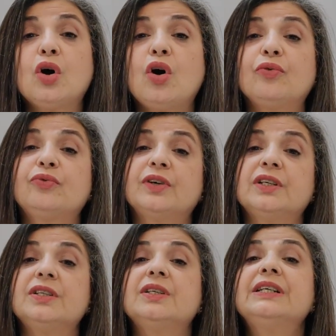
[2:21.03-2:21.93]
of
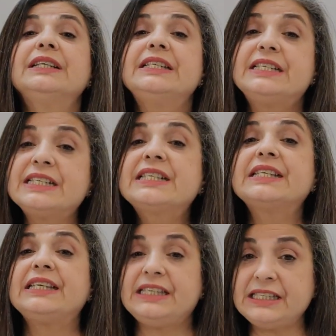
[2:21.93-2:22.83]
a
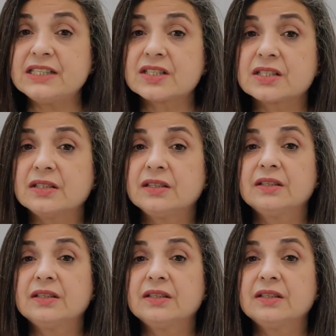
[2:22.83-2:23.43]
disease,